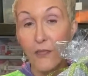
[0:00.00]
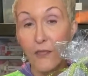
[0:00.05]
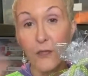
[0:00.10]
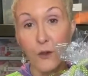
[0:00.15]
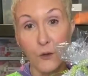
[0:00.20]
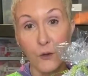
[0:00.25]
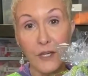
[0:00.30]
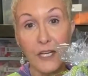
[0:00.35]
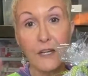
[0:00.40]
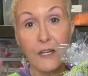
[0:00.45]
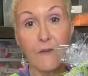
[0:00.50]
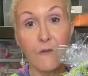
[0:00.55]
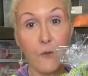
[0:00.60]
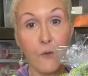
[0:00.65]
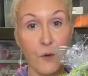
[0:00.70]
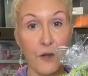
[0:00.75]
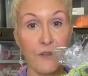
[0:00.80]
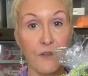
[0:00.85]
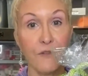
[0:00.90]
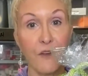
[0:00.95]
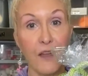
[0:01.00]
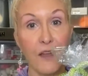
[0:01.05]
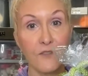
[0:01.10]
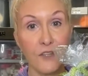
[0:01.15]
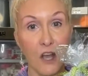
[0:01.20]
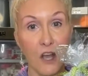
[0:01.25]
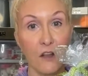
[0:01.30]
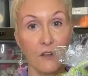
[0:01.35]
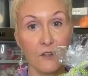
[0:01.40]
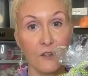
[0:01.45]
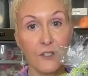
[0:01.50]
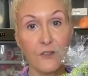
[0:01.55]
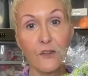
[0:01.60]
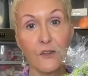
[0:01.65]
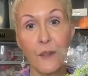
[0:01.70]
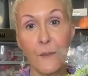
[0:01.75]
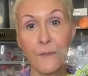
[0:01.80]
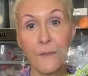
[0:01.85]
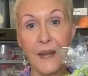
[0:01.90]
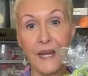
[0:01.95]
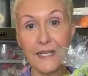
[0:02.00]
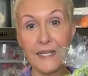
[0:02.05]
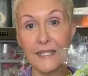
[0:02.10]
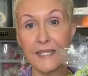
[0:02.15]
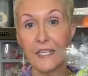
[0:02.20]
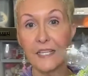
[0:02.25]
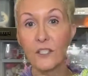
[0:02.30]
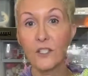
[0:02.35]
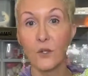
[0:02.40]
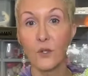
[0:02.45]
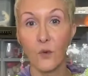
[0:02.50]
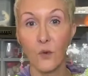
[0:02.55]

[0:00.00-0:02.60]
$30 to $45 for the basic